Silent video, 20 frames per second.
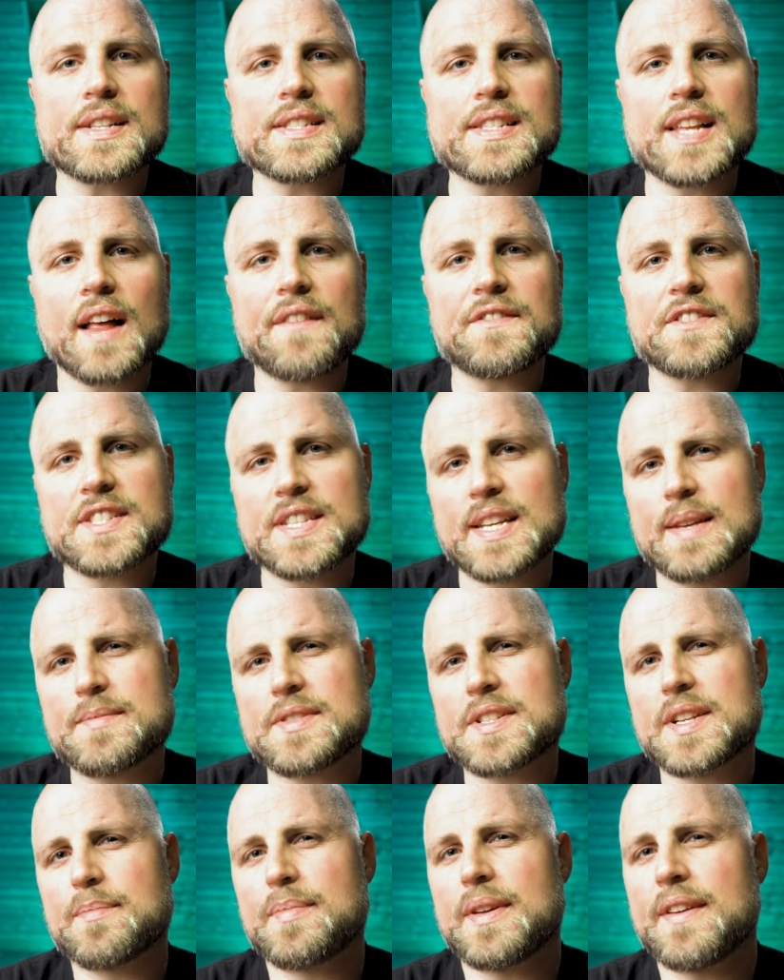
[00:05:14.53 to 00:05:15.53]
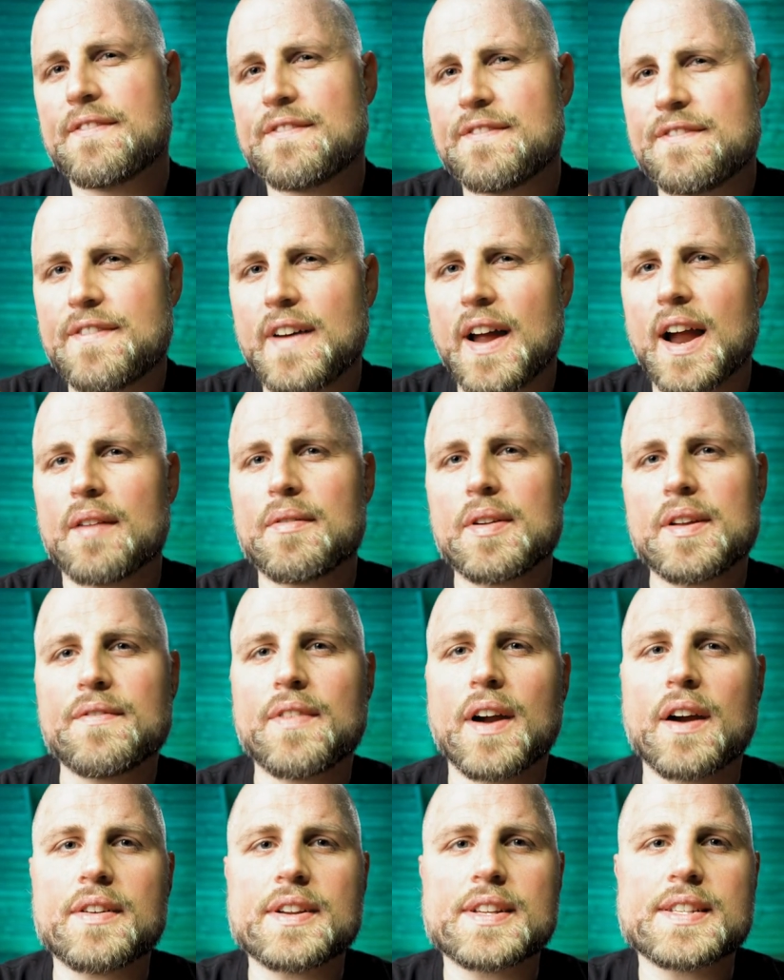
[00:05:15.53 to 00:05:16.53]
itself seems to be
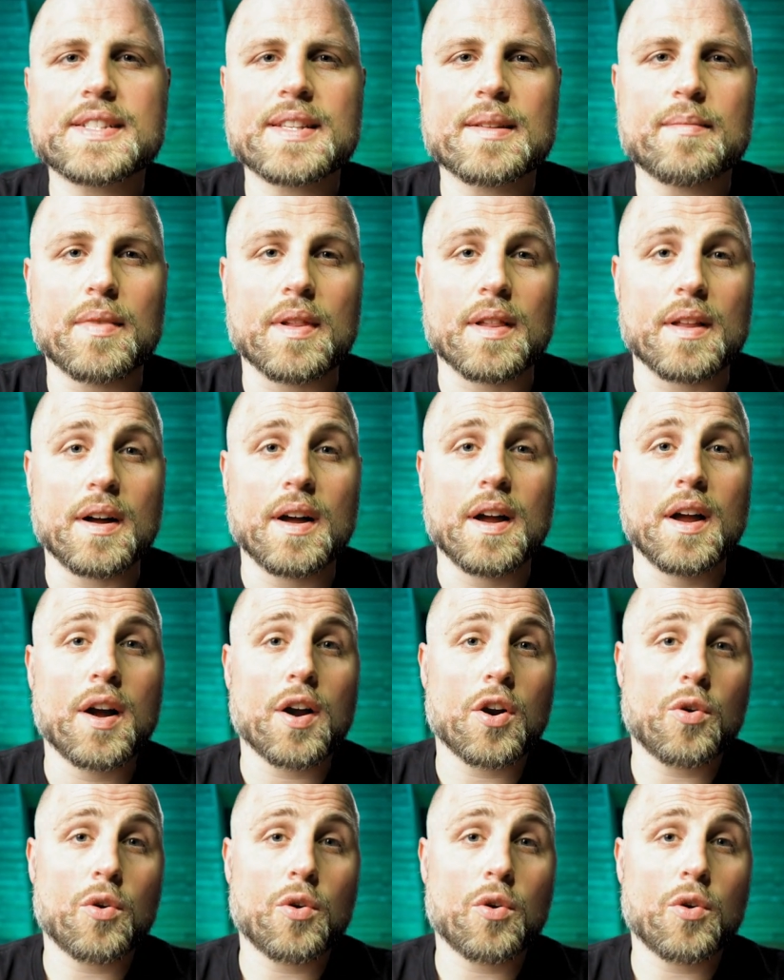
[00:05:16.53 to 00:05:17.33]
very similar.